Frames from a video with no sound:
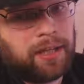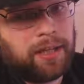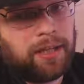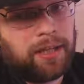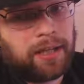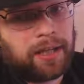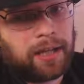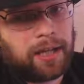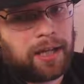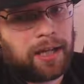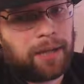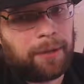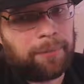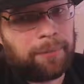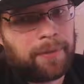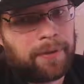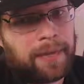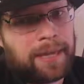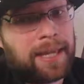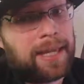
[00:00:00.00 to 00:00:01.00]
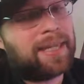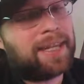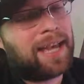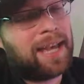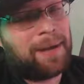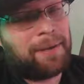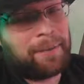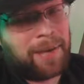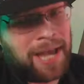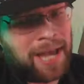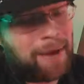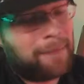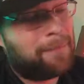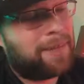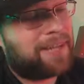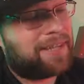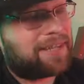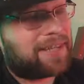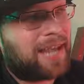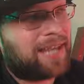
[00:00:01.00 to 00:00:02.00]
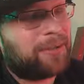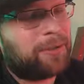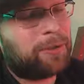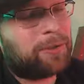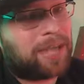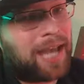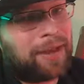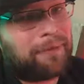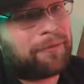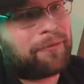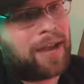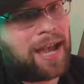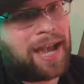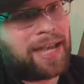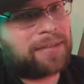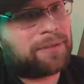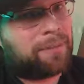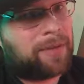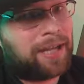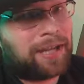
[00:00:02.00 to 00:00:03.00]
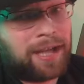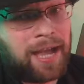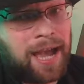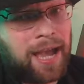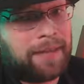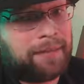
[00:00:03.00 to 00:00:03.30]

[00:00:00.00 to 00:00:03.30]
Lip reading: Yeah, Abyss. I do type fast, man. I